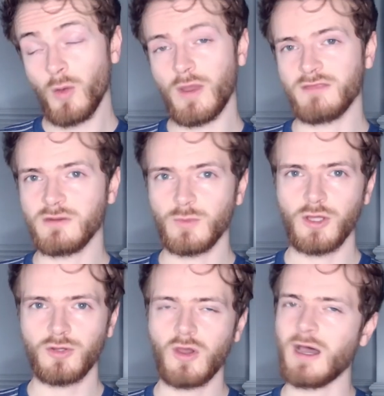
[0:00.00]
Whether it
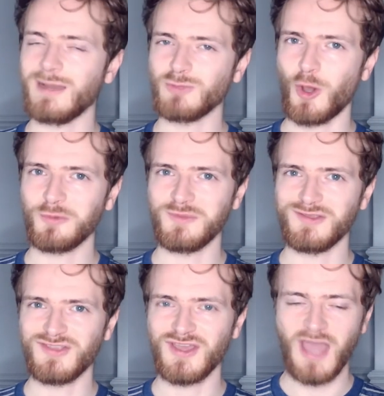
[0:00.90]
will or not, I'm not
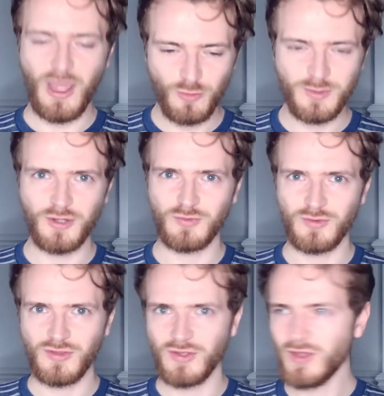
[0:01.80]
optimistic, I will be honest
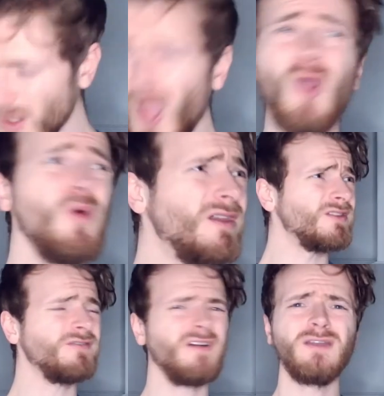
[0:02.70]
with you. Oh, and
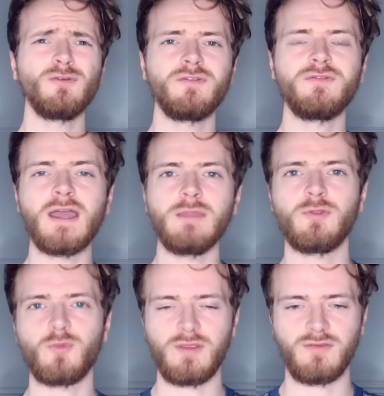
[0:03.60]
the final fight
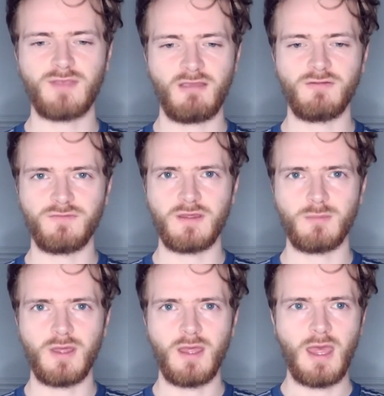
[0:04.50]
between
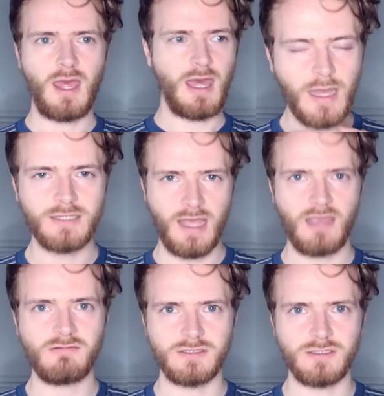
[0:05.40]
Seraphim and
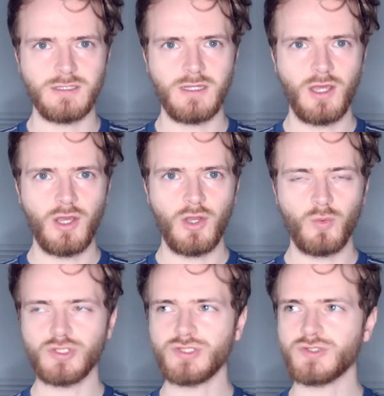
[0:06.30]
Hera
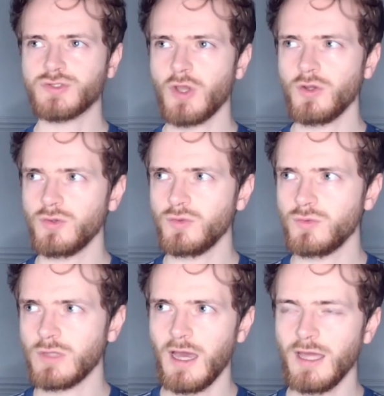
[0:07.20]
was
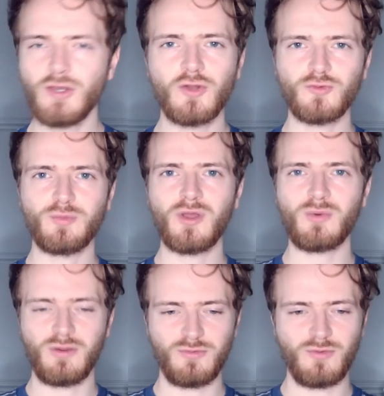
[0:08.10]
so, it got to a
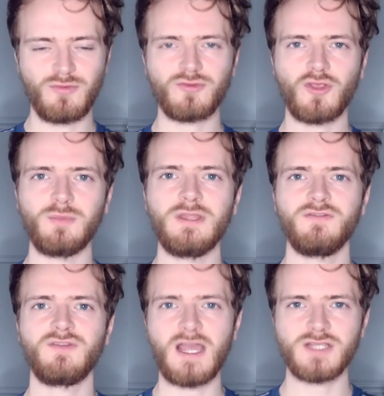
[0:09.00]
point where it was doing so many
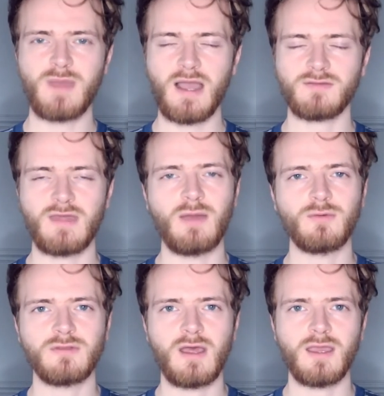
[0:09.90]
flashbacks that I
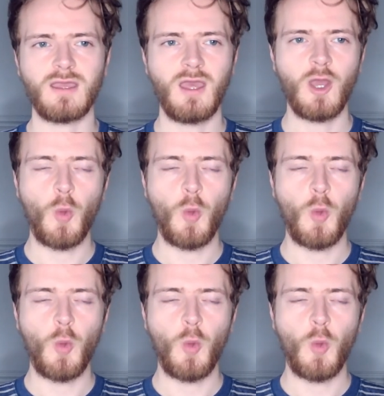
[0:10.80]
was like,